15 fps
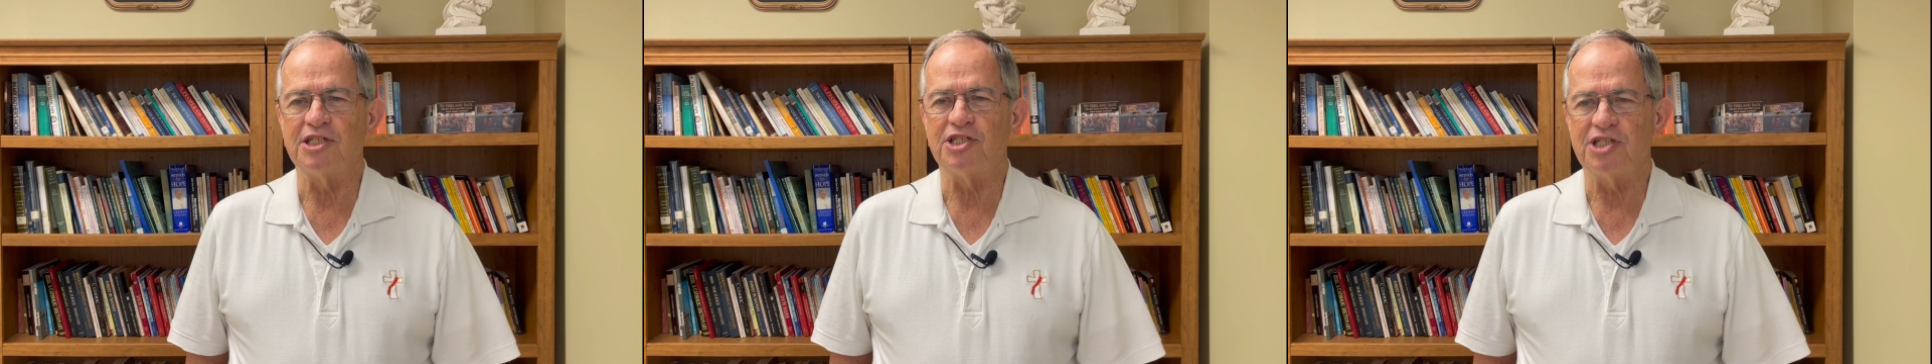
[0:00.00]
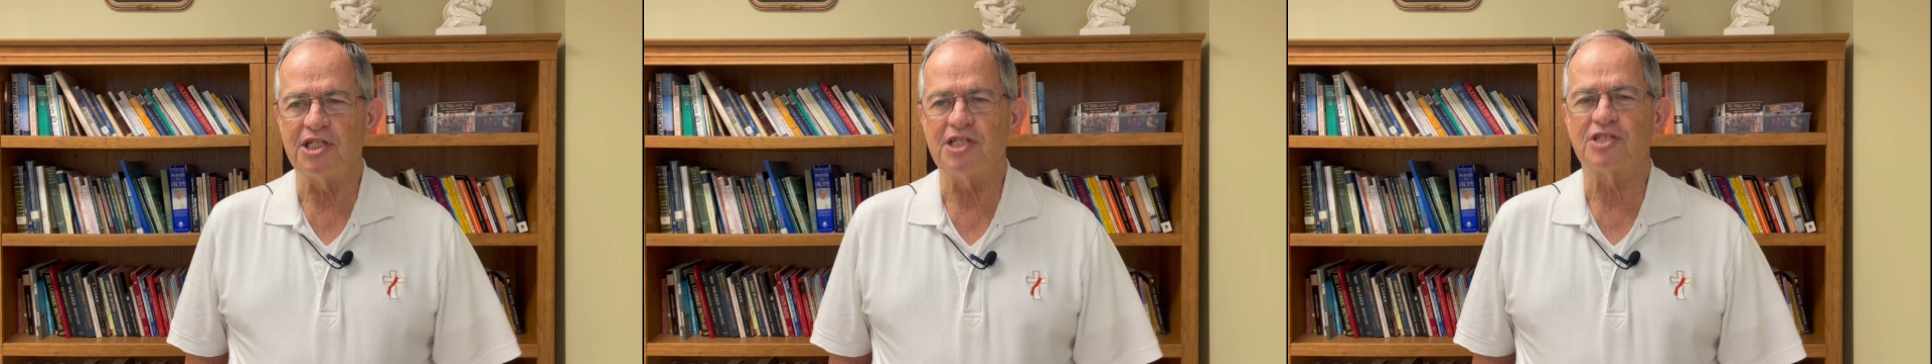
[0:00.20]

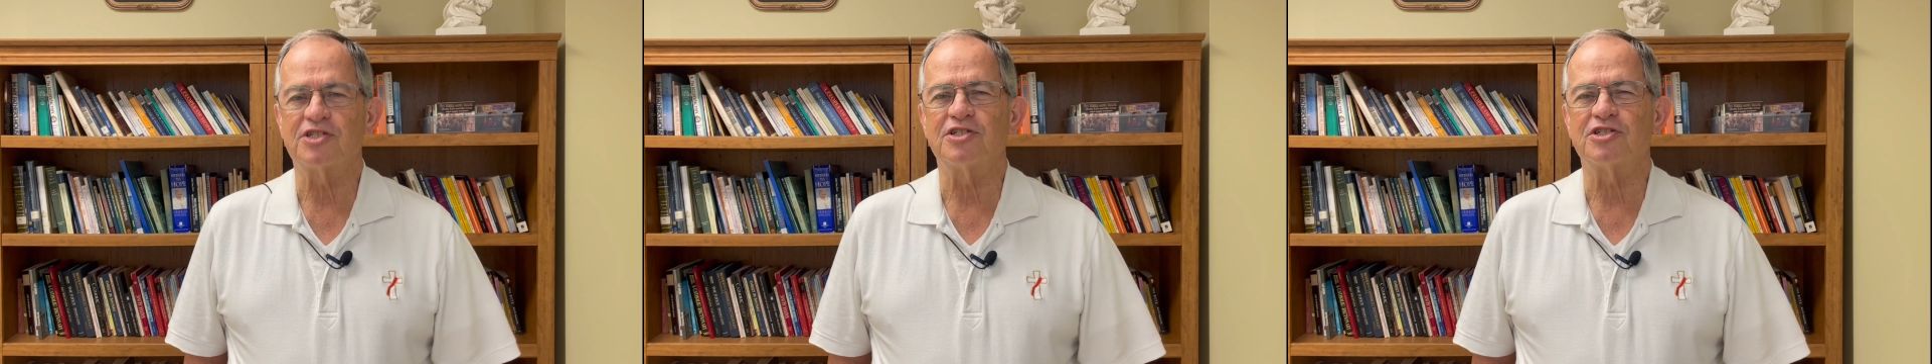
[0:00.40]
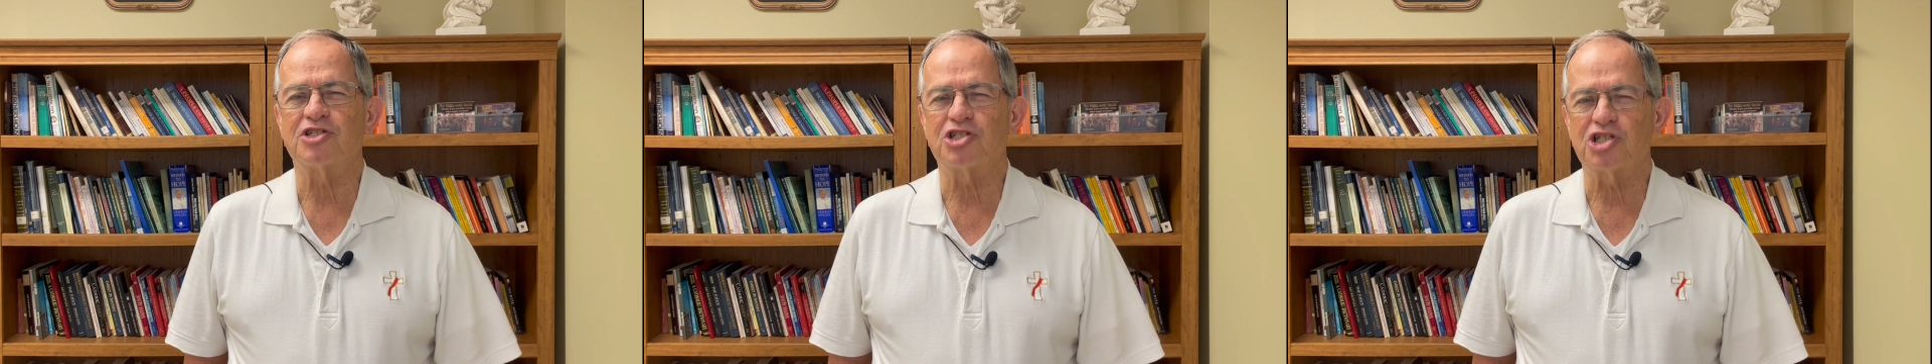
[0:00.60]

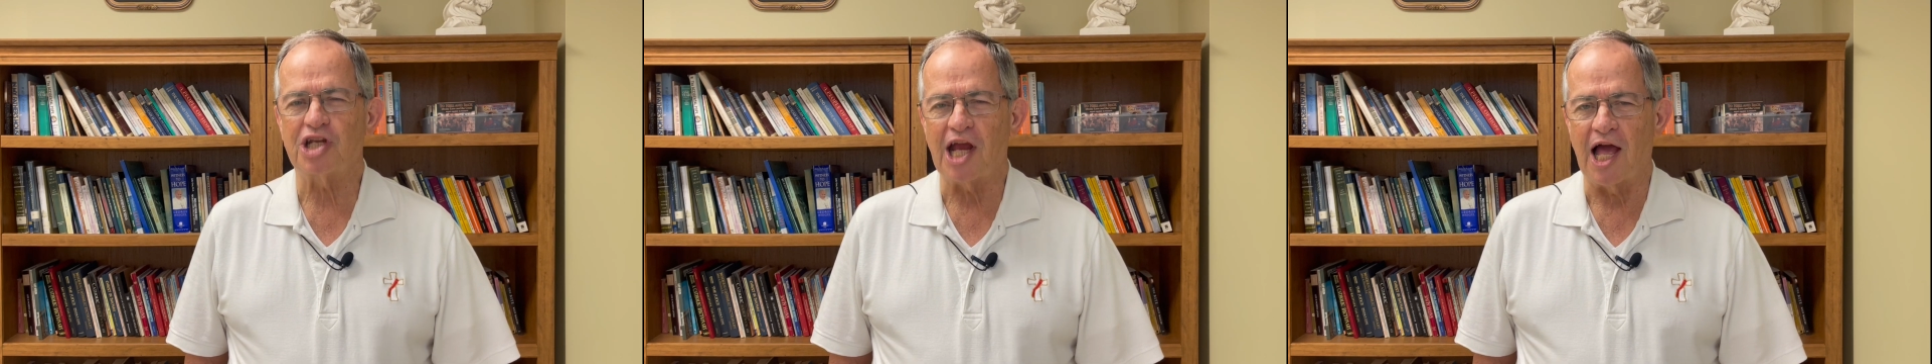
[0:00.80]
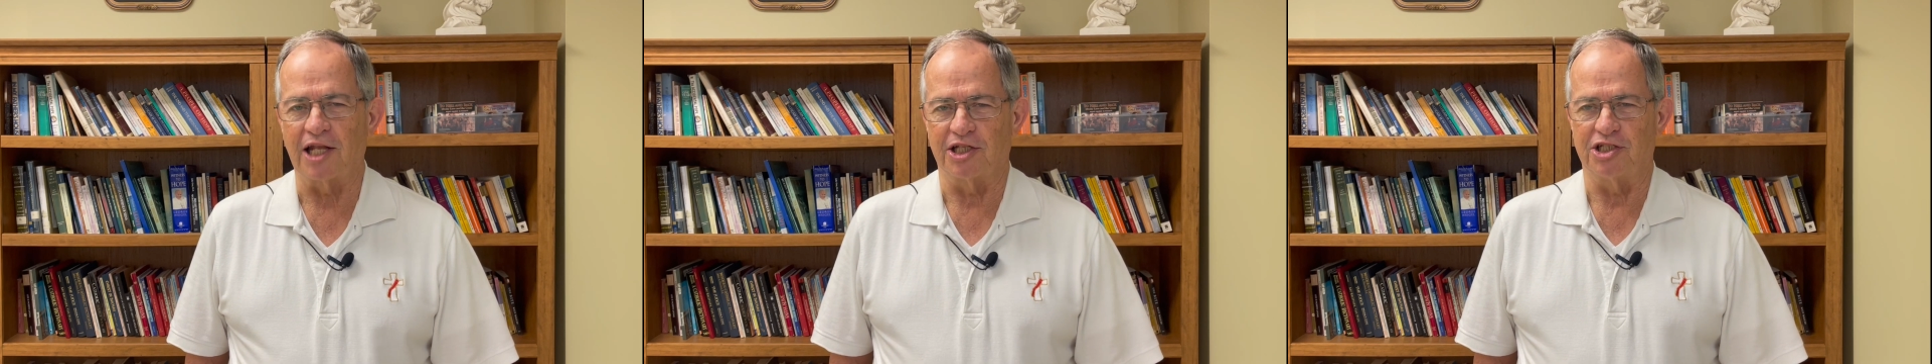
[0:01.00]
Jesus'
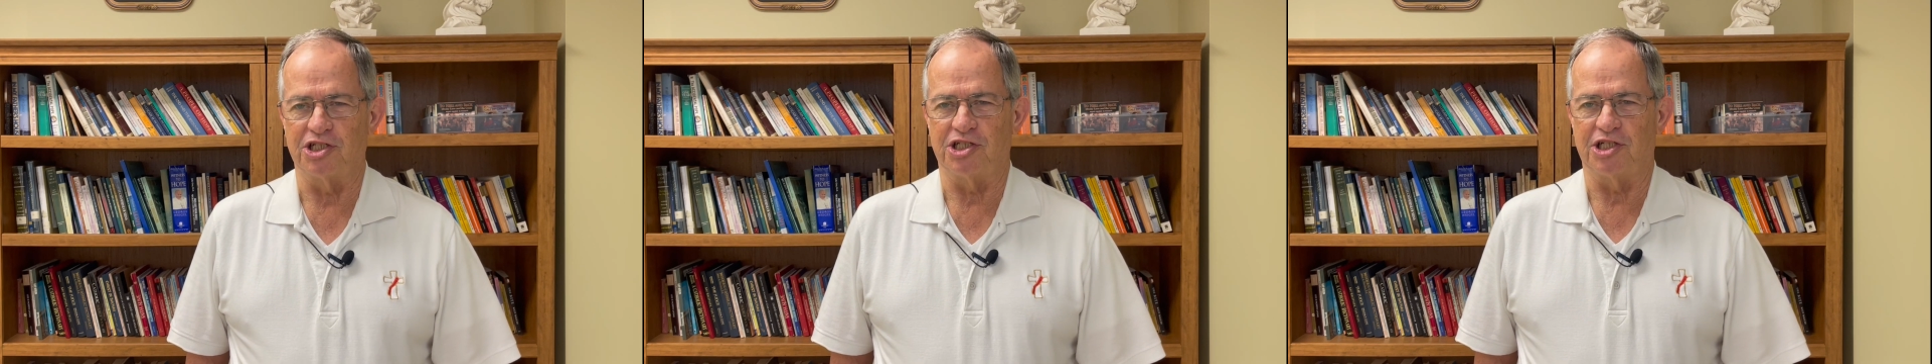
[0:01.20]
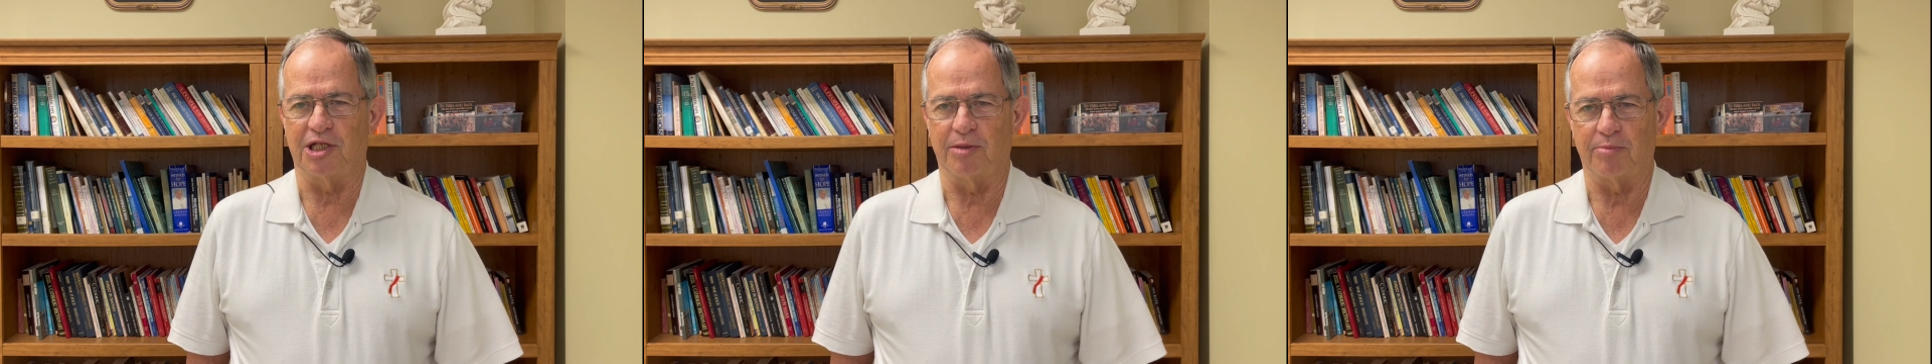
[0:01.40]

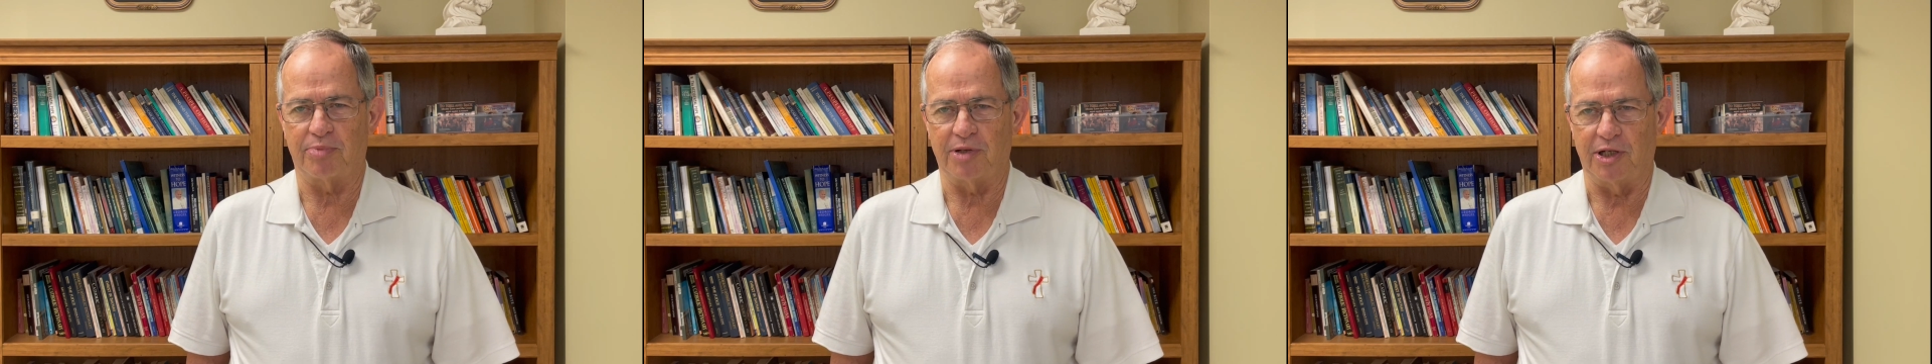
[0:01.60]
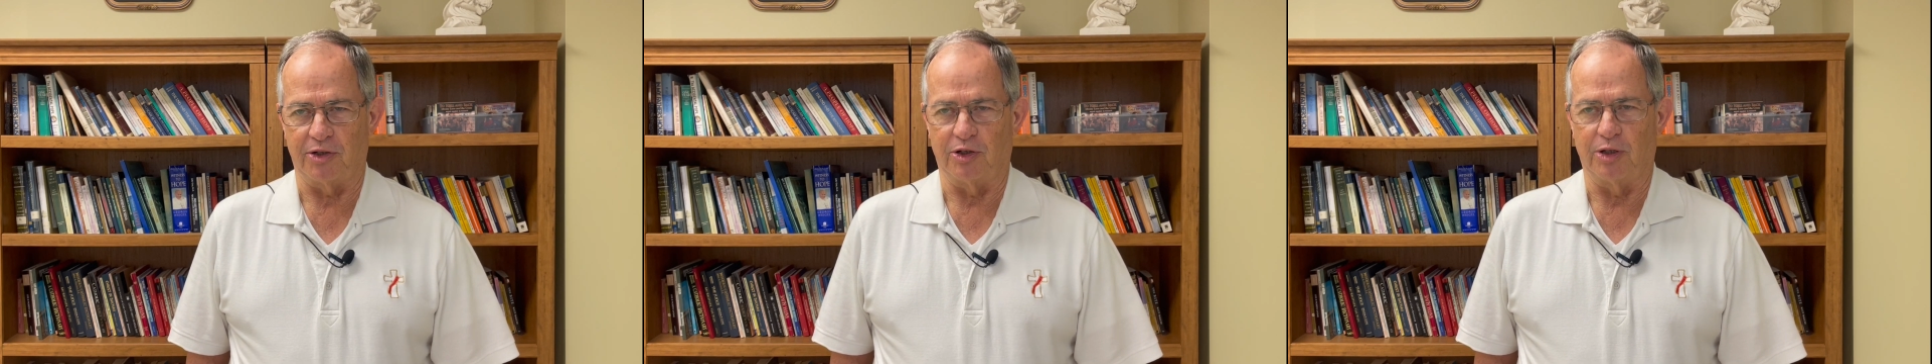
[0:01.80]
challenging
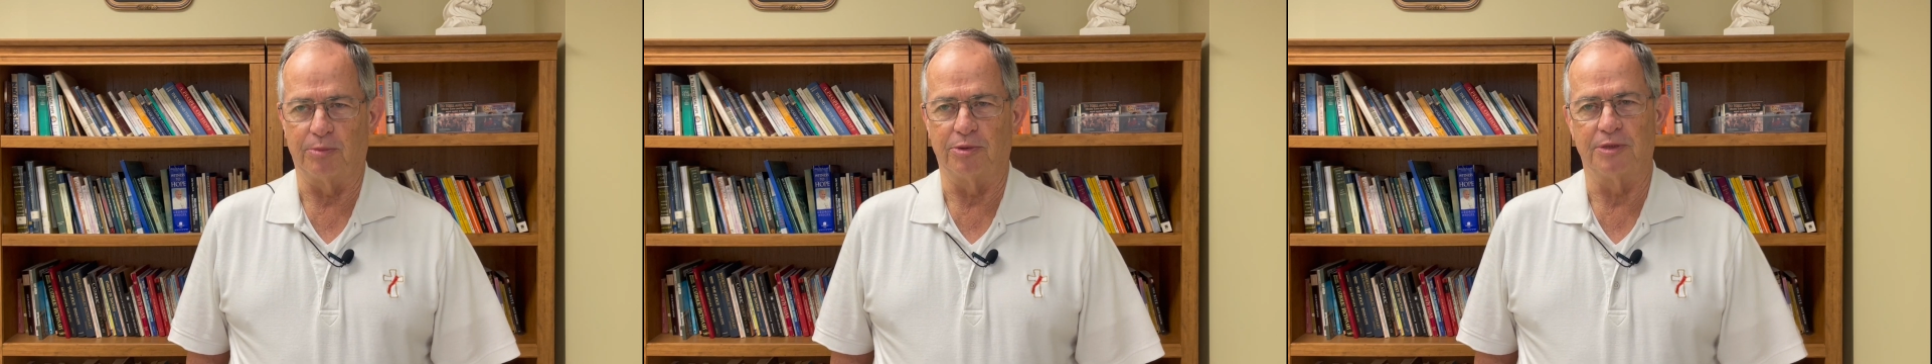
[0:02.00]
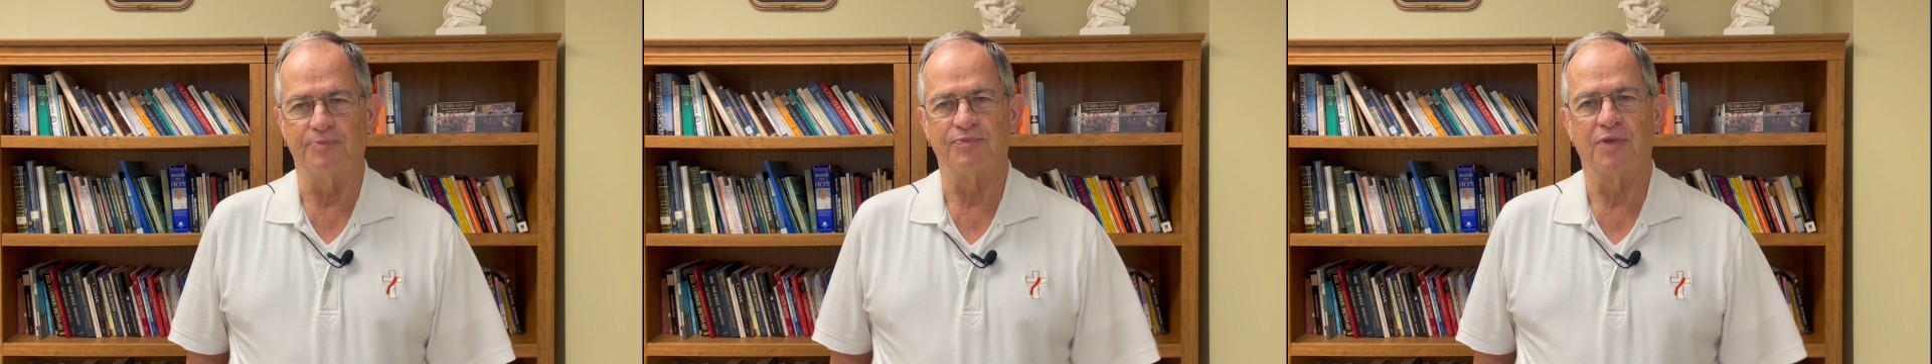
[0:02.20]
parable.